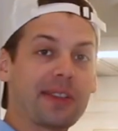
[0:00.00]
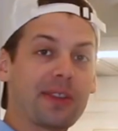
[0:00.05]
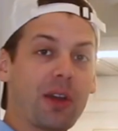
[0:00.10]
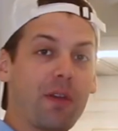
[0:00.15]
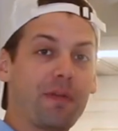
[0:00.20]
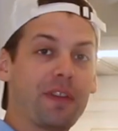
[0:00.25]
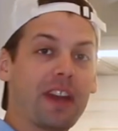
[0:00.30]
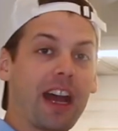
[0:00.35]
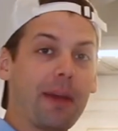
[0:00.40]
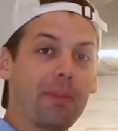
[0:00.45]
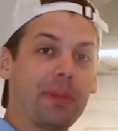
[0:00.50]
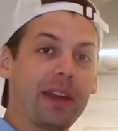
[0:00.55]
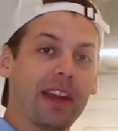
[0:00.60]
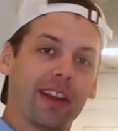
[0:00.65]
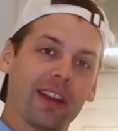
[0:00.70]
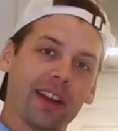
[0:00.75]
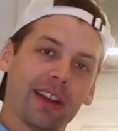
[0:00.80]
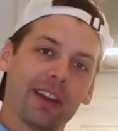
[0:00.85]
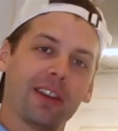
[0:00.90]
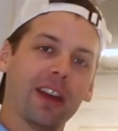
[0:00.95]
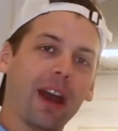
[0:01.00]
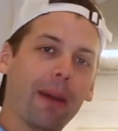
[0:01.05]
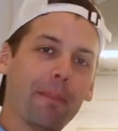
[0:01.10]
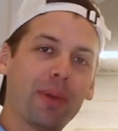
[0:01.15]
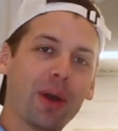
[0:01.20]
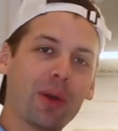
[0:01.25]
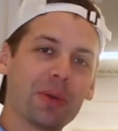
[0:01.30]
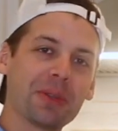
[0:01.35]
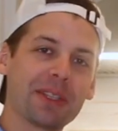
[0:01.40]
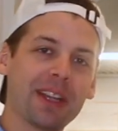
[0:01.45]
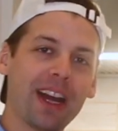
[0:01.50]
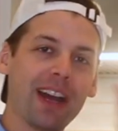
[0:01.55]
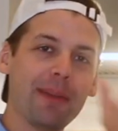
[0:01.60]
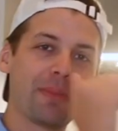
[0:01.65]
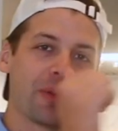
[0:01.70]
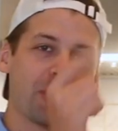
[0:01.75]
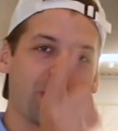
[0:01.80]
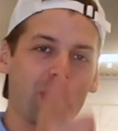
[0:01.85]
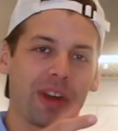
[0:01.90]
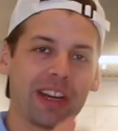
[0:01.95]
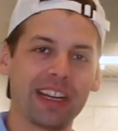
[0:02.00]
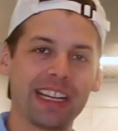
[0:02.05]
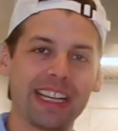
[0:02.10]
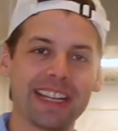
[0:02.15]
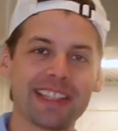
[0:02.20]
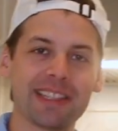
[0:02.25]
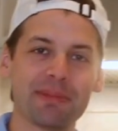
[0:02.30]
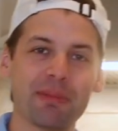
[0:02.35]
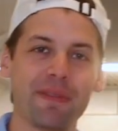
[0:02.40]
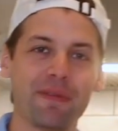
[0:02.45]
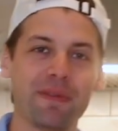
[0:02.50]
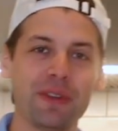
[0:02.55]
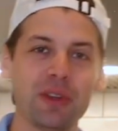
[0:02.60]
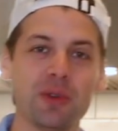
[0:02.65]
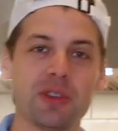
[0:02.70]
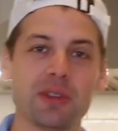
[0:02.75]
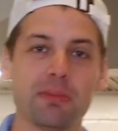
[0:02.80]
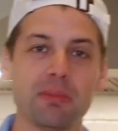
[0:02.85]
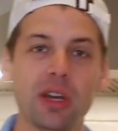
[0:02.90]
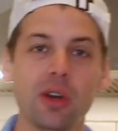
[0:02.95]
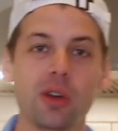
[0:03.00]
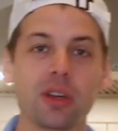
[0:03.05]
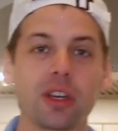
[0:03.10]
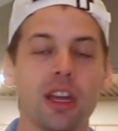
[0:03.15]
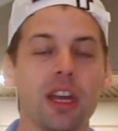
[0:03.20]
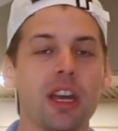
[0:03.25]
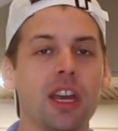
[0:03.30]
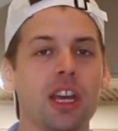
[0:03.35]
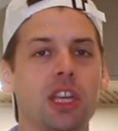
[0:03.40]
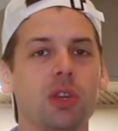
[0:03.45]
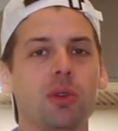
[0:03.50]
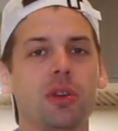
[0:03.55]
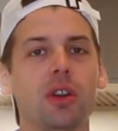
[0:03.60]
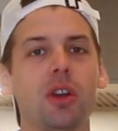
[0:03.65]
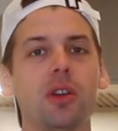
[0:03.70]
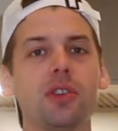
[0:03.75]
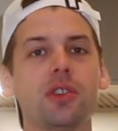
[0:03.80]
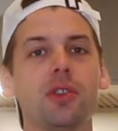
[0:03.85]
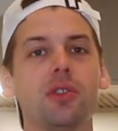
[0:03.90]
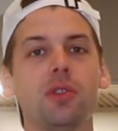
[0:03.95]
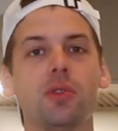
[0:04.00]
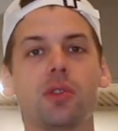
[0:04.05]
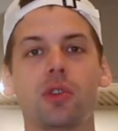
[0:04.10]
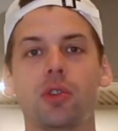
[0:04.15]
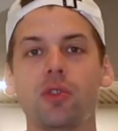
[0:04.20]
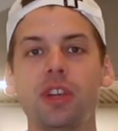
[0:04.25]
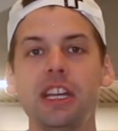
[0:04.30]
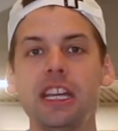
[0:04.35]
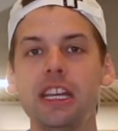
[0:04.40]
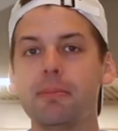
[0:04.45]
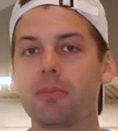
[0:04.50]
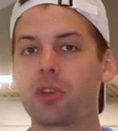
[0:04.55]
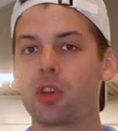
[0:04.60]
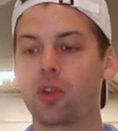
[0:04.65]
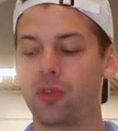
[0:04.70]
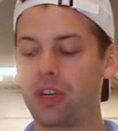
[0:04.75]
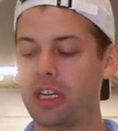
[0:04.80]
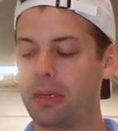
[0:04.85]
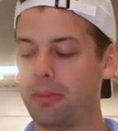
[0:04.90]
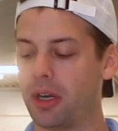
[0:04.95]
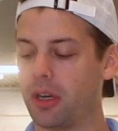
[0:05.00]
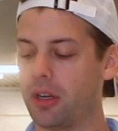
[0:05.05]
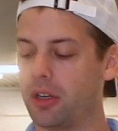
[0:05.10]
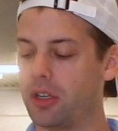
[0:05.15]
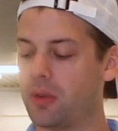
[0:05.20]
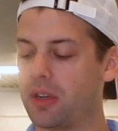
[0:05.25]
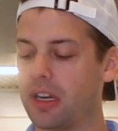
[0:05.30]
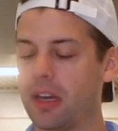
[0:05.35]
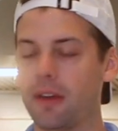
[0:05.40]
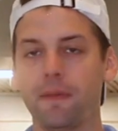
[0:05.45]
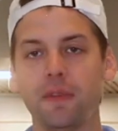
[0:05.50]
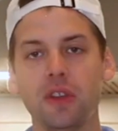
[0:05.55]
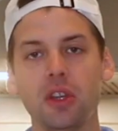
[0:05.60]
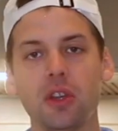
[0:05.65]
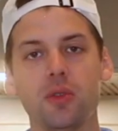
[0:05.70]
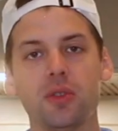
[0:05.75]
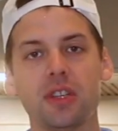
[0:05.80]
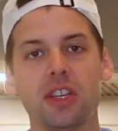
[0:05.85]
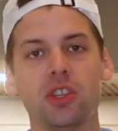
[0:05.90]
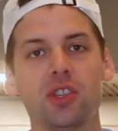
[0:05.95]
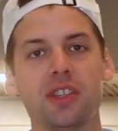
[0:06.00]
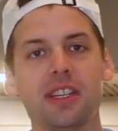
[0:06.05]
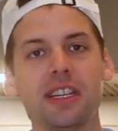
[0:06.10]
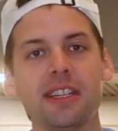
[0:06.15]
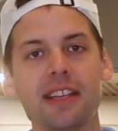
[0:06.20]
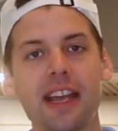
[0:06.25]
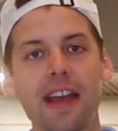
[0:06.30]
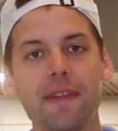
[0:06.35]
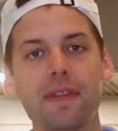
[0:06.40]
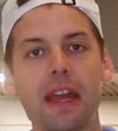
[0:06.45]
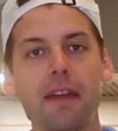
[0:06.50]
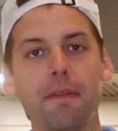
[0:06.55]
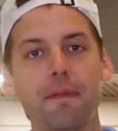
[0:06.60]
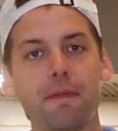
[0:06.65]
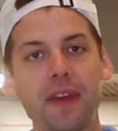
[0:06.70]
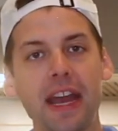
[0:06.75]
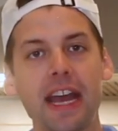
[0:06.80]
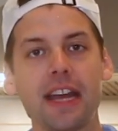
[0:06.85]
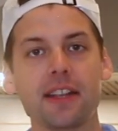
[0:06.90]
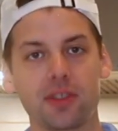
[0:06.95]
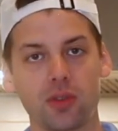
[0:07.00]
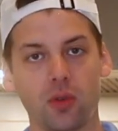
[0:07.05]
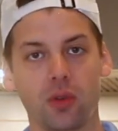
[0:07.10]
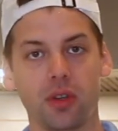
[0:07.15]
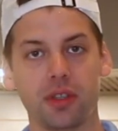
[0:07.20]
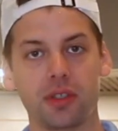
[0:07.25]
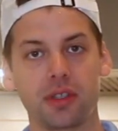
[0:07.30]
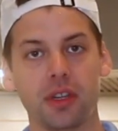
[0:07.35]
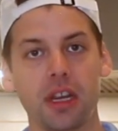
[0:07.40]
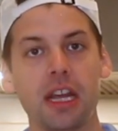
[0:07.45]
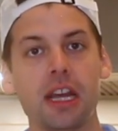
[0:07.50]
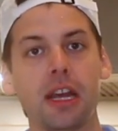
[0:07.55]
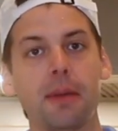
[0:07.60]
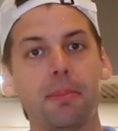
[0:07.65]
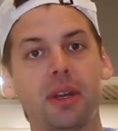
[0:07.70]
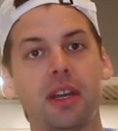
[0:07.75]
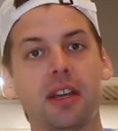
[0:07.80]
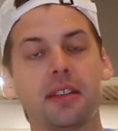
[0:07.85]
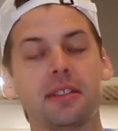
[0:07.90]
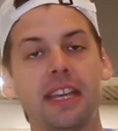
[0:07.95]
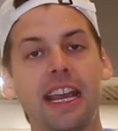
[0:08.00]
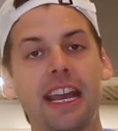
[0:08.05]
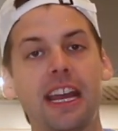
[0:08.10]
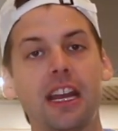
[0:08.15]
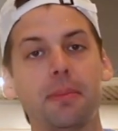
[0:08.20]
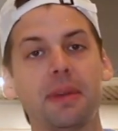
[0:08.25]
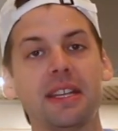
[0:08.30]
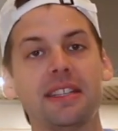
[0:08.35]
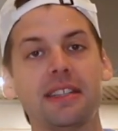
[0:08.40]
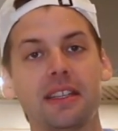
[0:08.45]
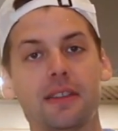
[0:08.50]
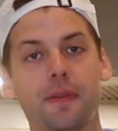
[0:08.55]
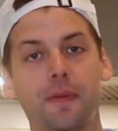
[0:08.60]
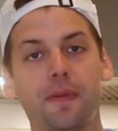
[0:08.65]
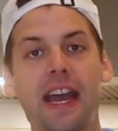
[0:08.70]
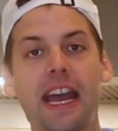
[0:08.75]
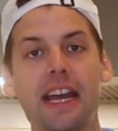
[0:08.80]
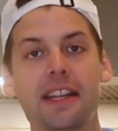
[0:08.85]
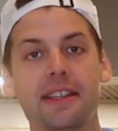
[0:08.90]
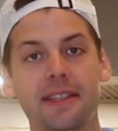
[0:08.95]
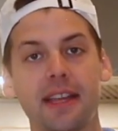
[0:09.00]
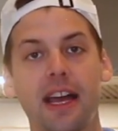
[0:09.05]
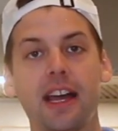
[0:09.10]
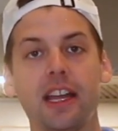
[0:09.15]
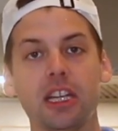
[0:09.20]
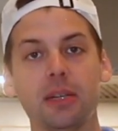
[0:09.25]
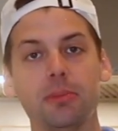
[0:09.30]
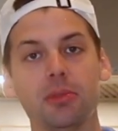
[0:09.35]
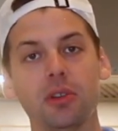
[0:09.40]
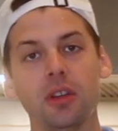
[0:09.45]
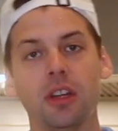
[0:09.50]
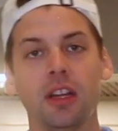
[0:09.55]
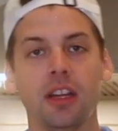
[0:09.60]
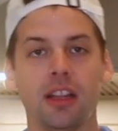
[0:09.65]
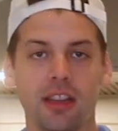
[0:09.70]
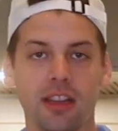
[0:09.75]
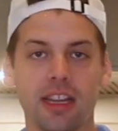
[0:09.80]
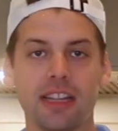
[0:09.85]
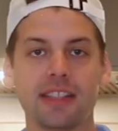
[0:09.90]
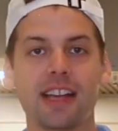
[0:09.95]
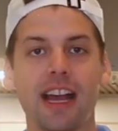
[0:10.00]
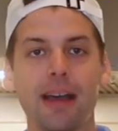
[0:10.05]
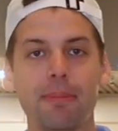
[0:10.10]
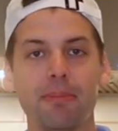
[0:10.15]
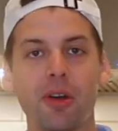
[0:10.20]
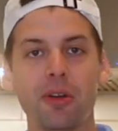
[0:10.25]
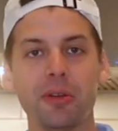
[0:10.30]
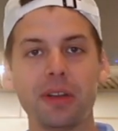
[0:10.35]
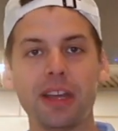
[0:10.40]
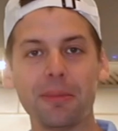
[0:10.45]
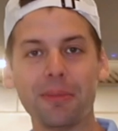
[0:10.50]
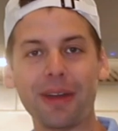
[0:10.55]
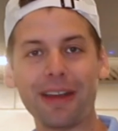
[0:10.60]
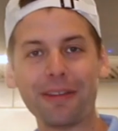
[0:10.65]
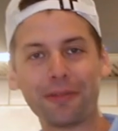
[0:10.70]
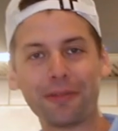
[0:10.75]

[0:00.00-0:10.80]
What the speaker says: stovetop here. Come post up, we're gonna get some infused milk. You can also do cream, creamer, you can infuse. It just needs to have that fat source because cannabis is fat soluble. Let's hop on in, my